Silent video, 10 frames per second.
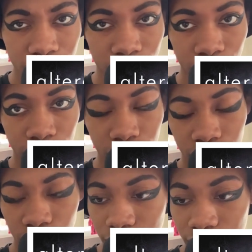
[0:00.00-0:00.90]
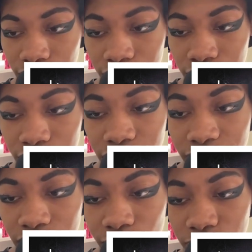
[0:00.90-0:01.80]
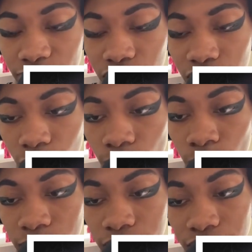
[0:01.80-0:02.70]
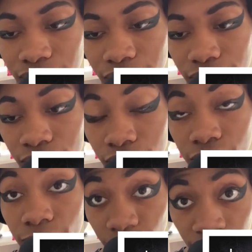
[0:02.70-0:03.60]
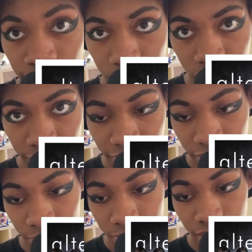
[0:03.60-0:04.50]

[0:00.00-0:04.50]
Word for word: So like the DVD was very helpful because it had five music videos.